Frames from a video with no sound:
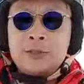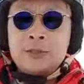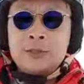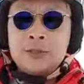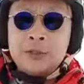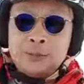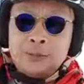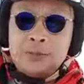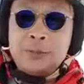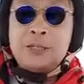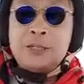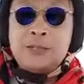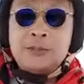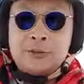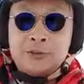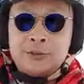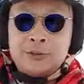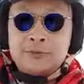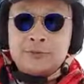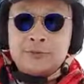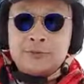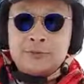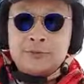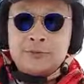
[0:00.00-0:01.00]
to build,
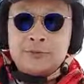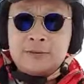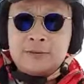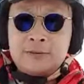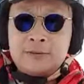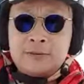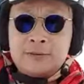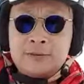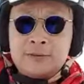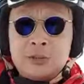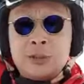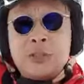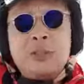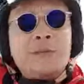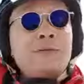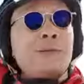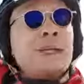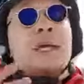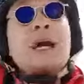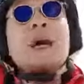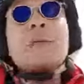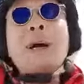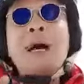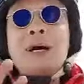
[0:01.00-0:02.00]
to even
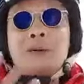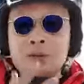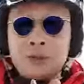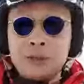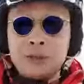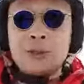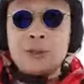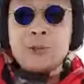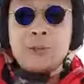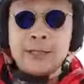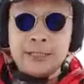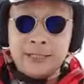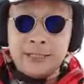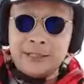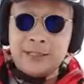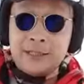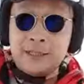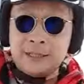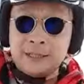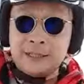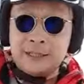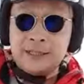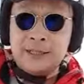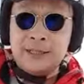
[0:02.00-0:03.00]
come out to do
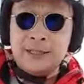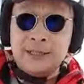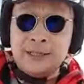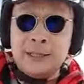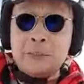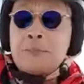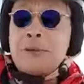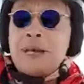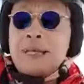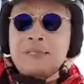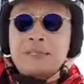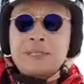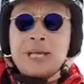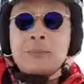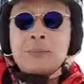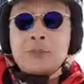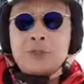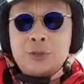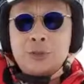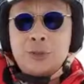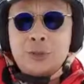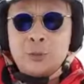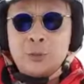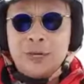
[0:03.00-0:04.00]
anything. Best time to
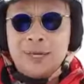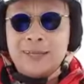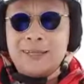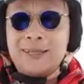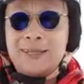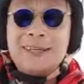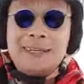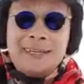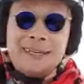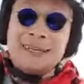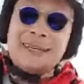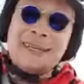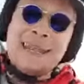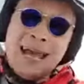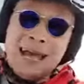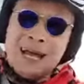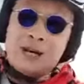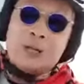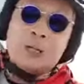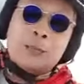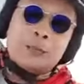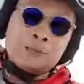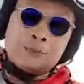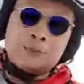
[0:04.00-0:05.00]
do it when?
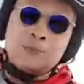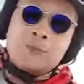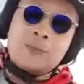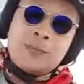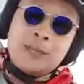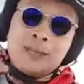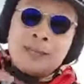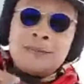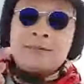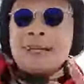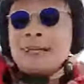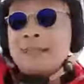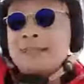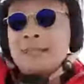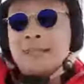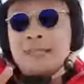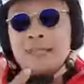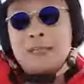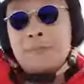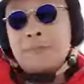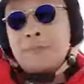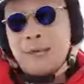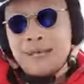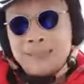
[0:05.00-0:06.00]
Now. They say
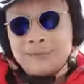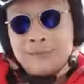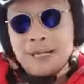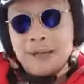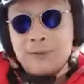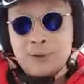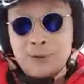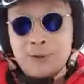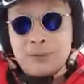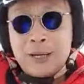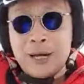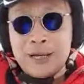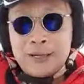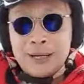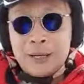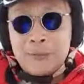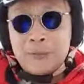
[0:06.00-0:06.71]
the best time to buy an